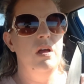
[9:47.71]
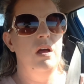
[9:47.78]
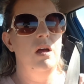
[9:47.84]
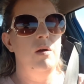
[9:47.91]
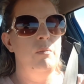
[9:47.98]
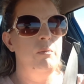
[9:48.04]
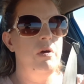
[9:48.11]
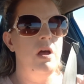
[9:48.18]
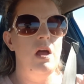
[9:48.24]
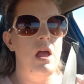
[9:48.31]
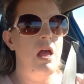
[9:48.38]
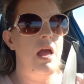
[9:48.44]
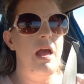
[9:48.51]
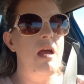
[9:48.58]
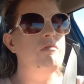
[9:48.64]

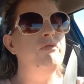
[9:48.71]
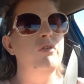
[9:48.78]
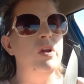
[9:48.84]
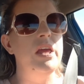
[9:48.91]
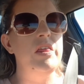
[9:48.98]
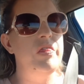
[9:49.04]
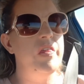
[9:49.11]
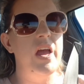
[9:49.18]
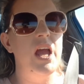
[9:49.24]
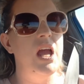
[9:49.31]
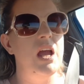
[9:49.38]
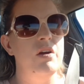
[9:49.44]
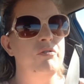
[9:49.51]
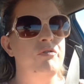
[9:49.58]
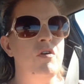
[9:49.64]
Um,
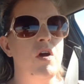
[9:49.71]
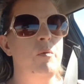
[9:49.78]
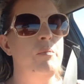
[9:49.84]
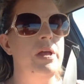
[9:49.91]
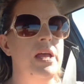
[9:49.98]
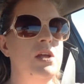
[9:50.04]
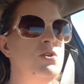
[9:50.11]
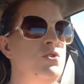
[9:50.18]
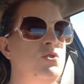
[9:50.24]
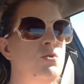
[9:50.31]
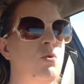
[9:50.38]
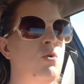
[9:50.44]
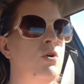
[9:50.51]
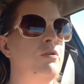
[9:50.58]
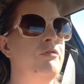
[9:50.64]
everything from
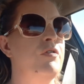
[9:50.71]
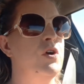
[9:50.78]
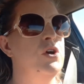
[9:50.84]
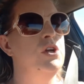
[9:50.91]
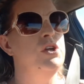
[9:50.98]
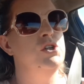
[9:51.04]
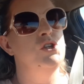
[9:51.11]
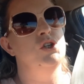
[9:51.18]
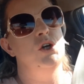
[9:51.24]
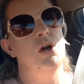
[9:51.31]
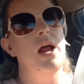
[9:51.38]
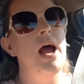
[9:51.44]
indoor furniture,